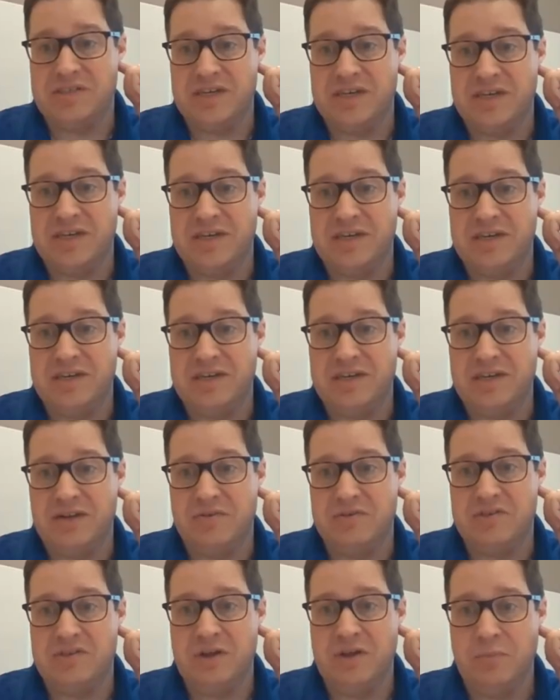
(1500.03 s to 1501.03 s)
see,
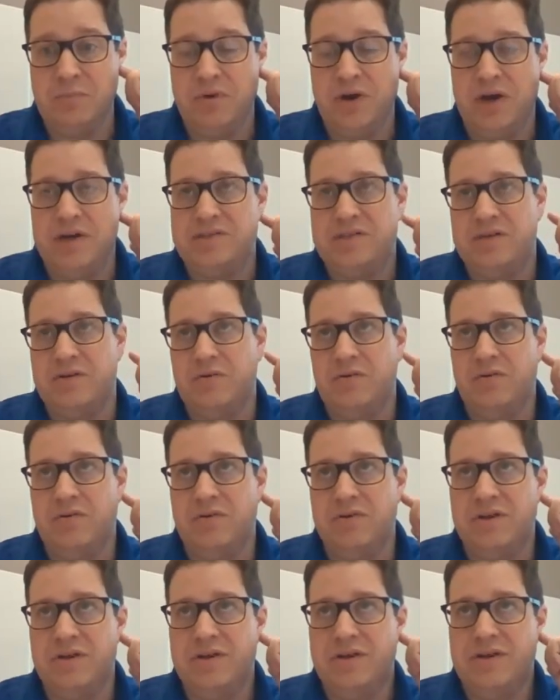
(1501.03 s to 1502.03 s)
some pricing
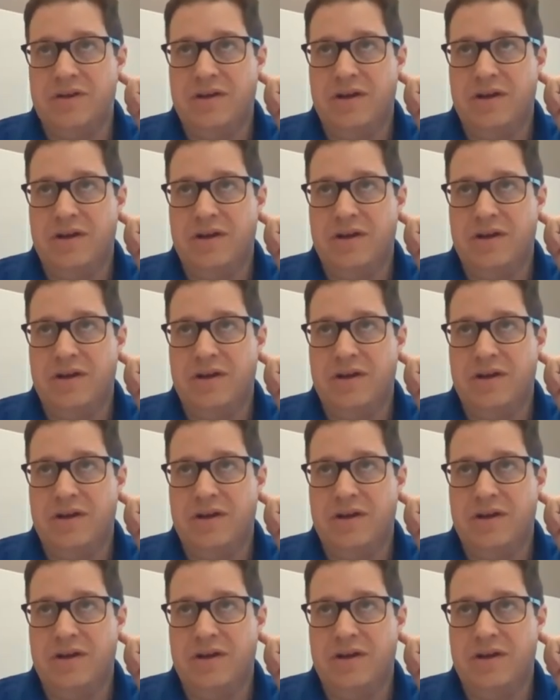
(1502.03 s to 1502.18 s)
hold.